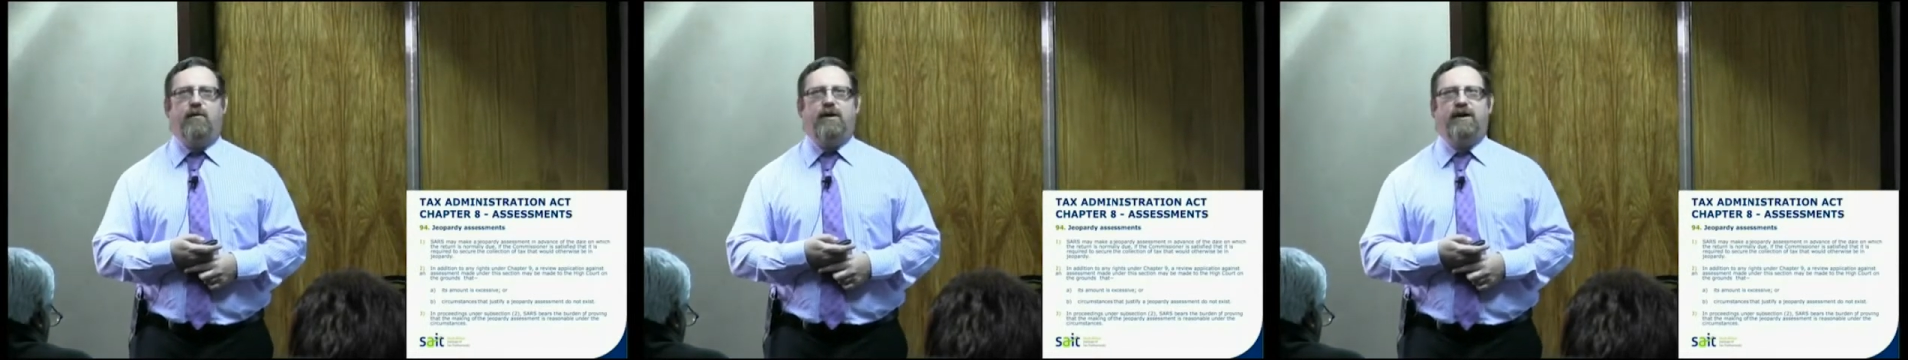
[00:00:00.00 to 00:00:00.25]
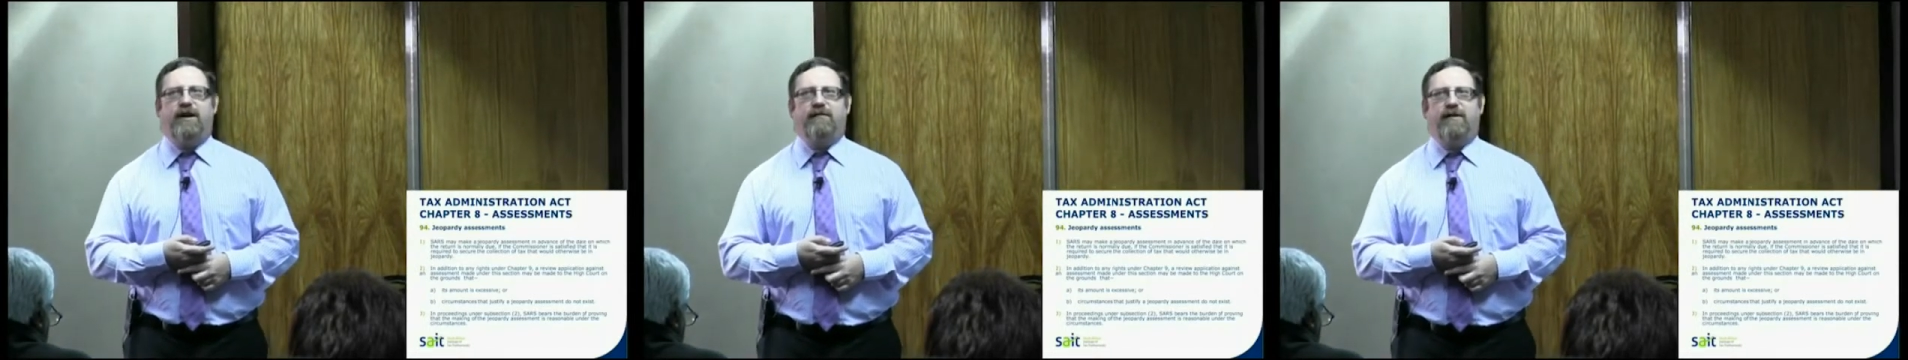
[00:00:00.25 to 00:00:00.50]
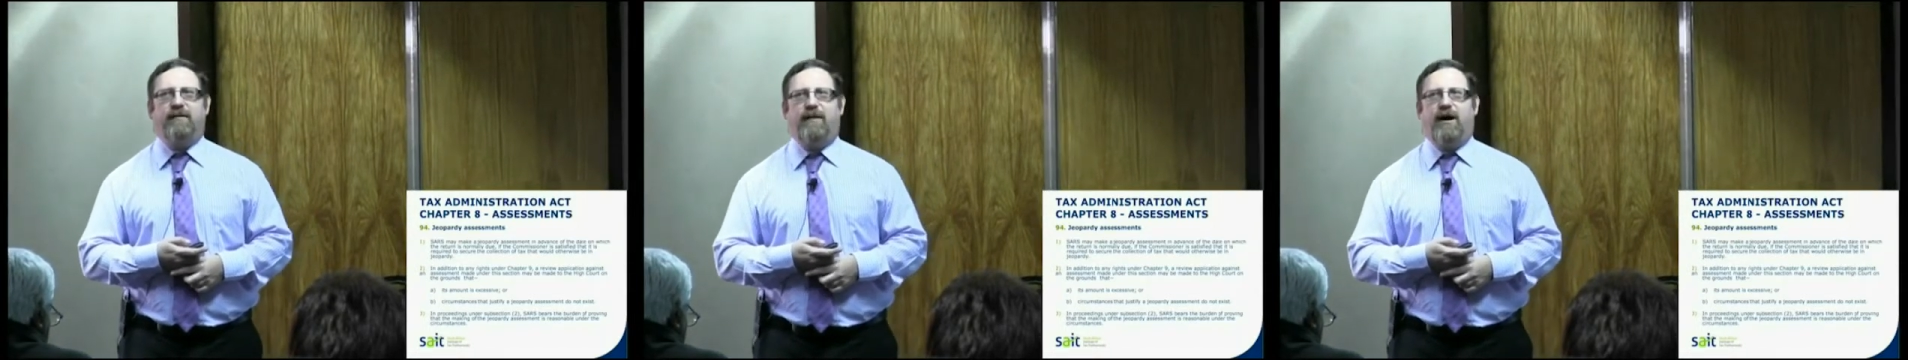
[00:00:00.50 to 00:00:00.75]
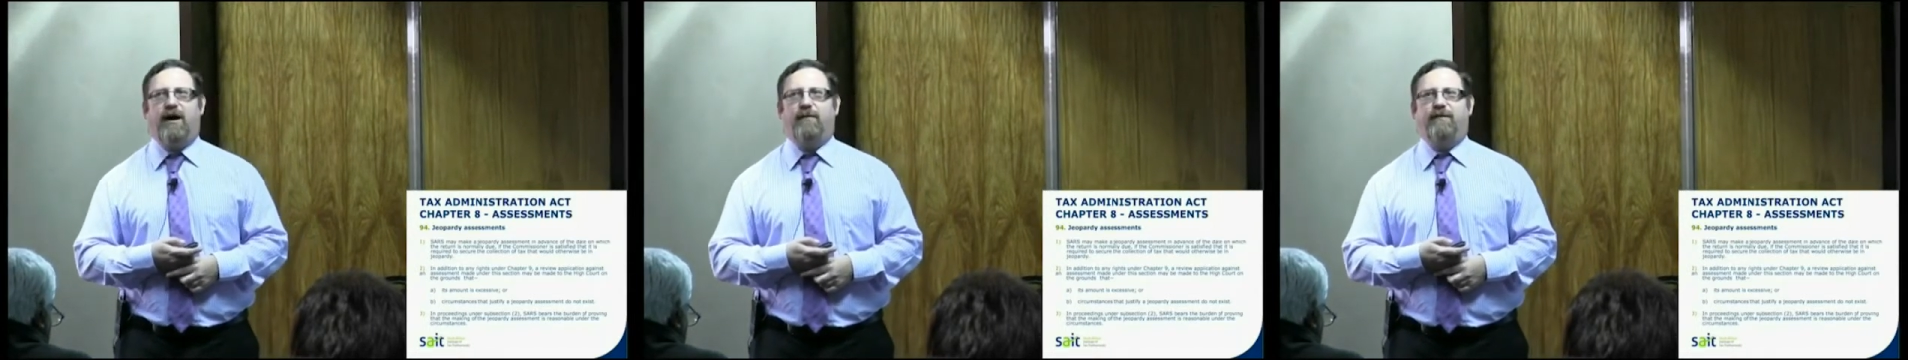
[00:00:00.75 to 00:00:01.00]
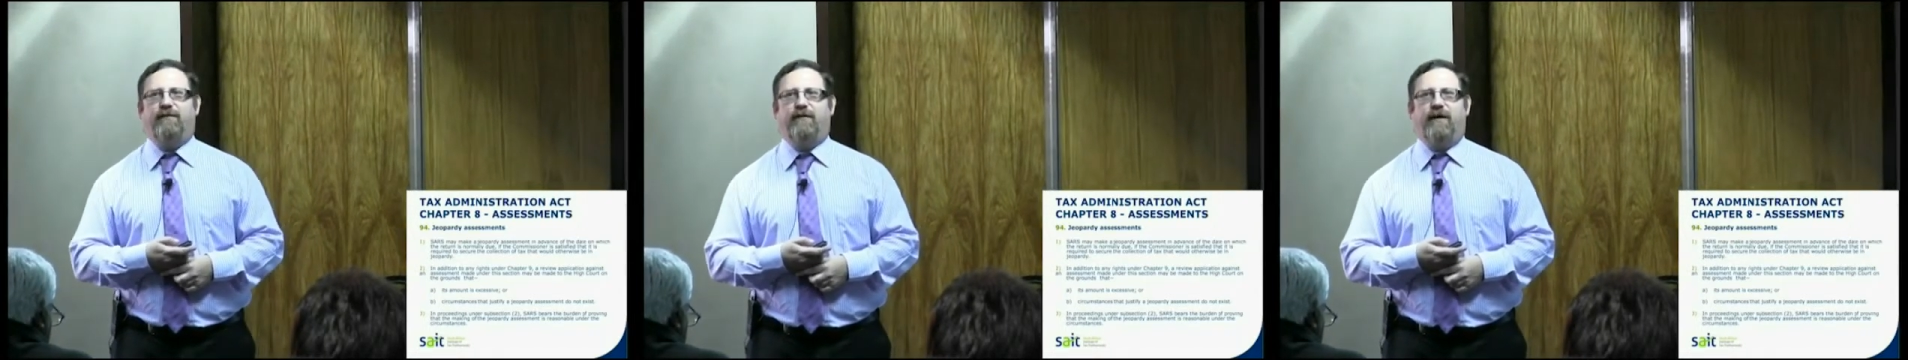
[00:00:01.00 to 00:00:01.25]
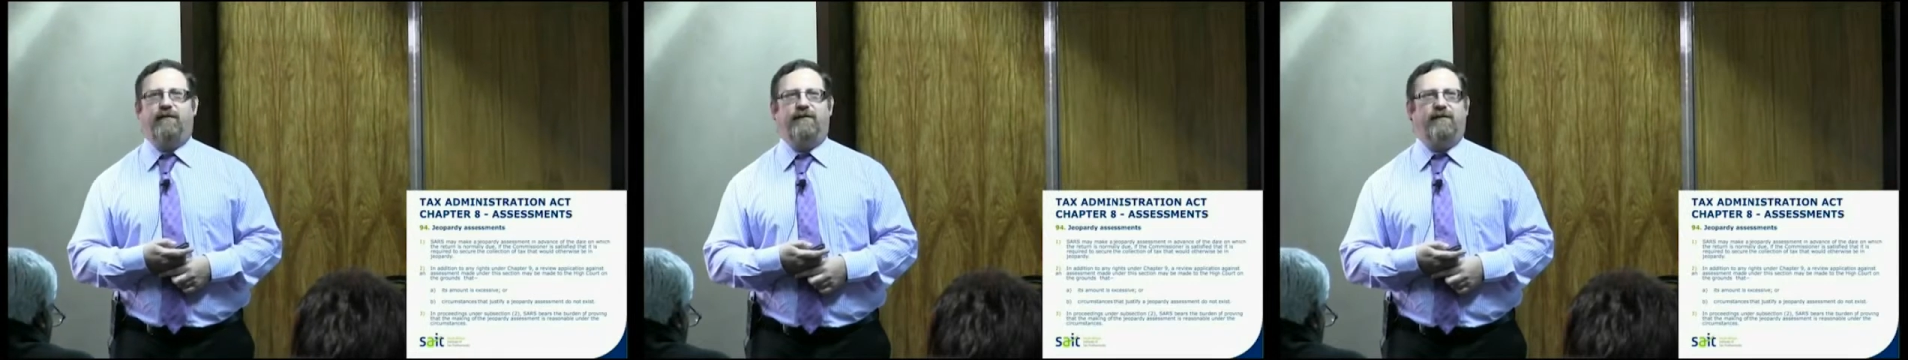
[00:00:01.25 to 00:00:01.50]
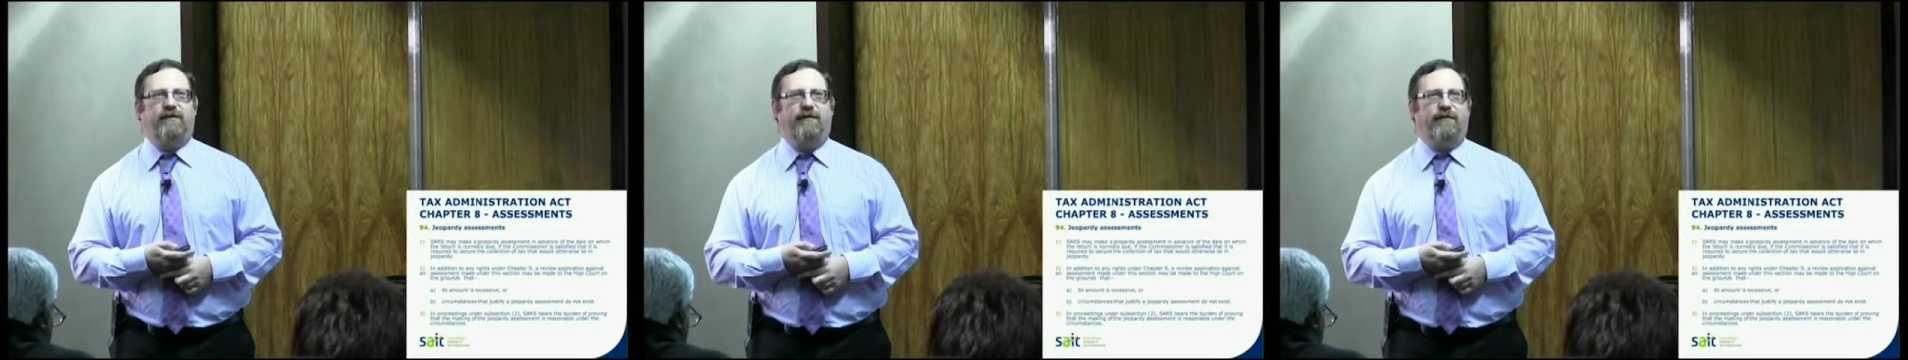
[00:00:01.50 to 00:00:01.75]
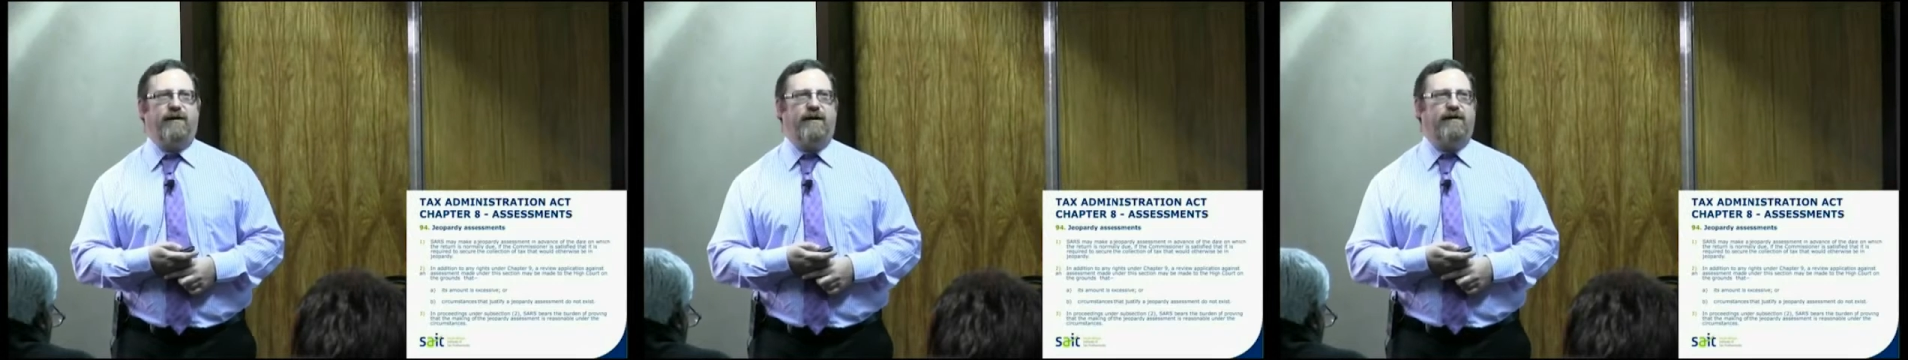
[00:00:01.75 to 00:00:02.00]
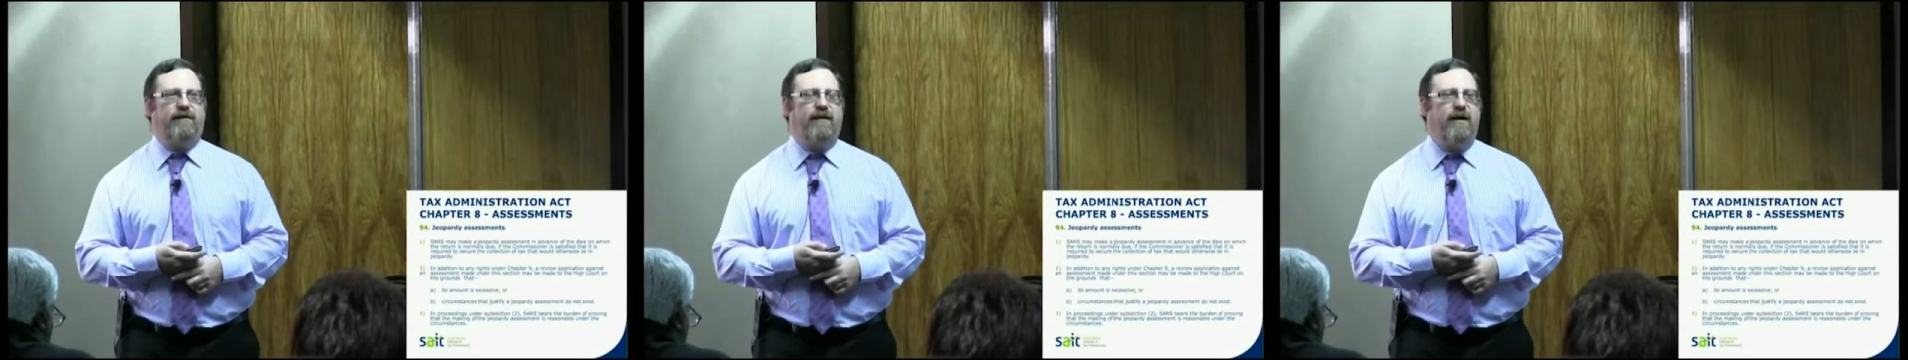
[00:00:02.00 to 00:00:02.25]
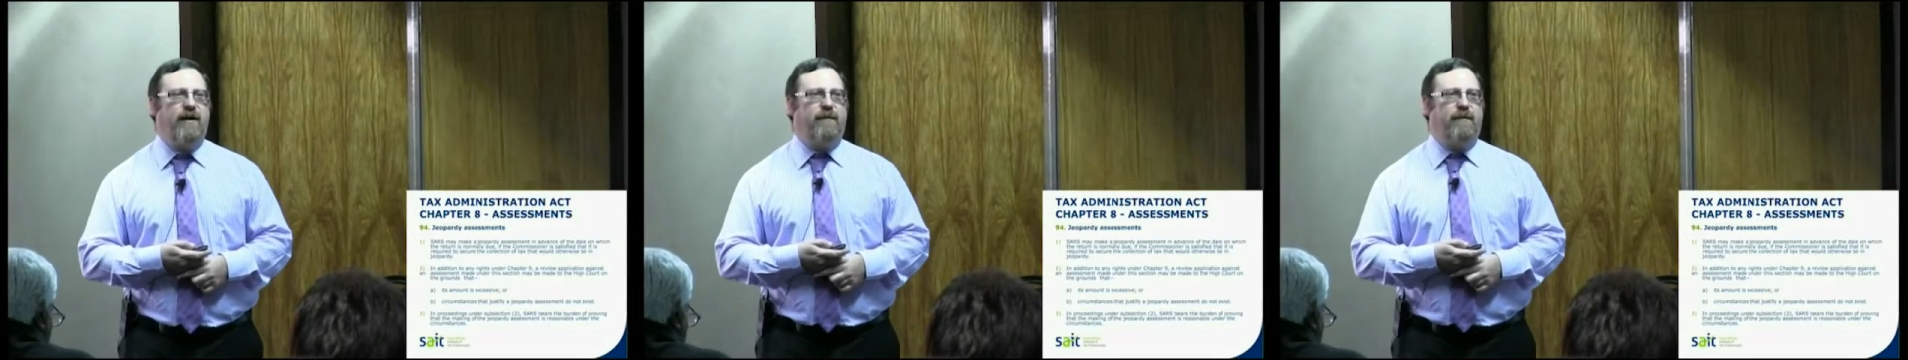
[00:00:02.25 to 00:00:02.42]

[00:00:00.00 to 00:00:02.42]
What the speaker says: won't give them IRP5 certificates,